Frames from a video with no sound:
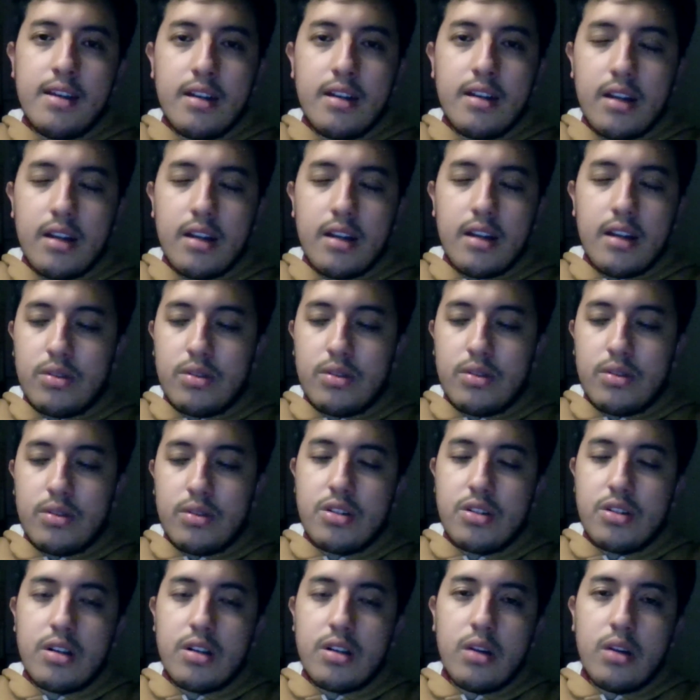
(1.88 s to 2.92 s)
Hello,
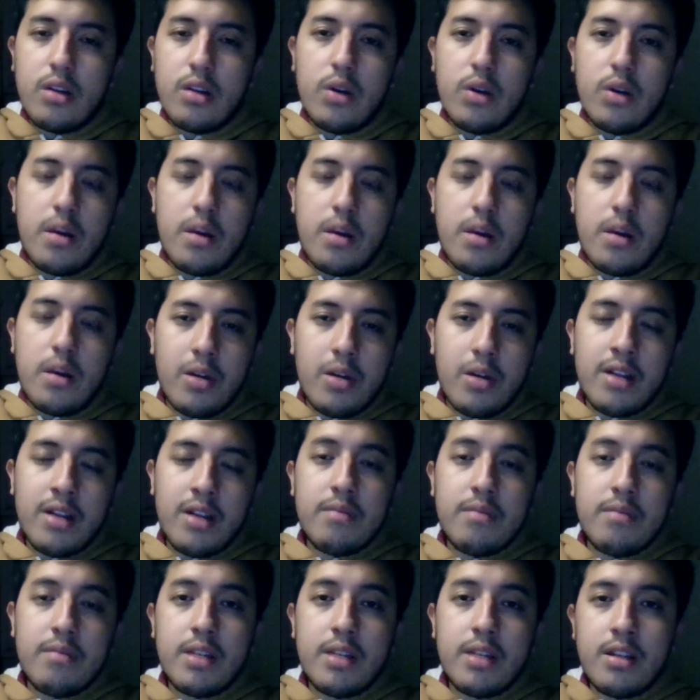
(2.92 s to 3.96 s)
teacher. Hello, everyone.
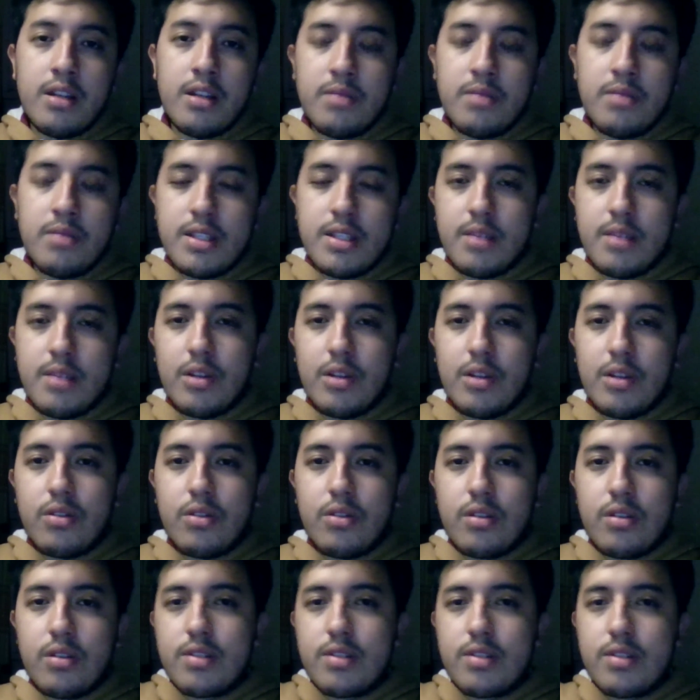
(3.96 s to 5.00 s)
My name is Samuel
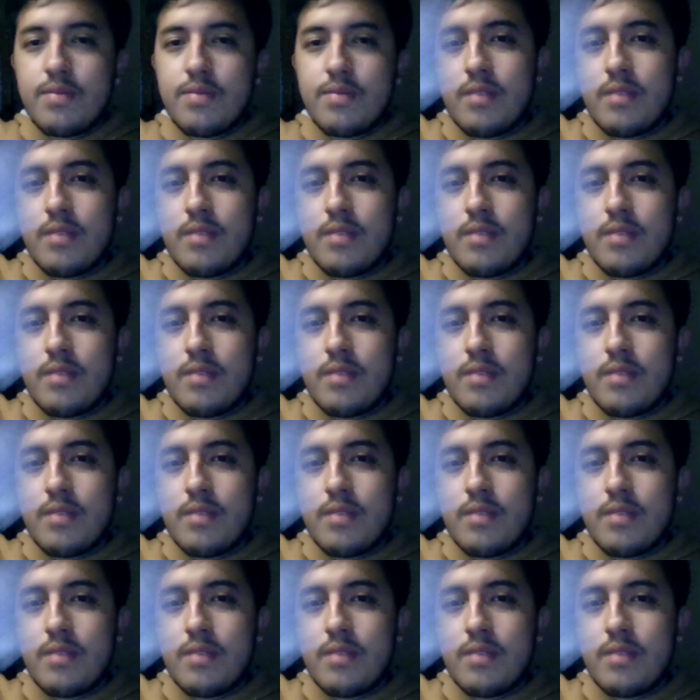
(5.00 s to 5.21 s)
Torres.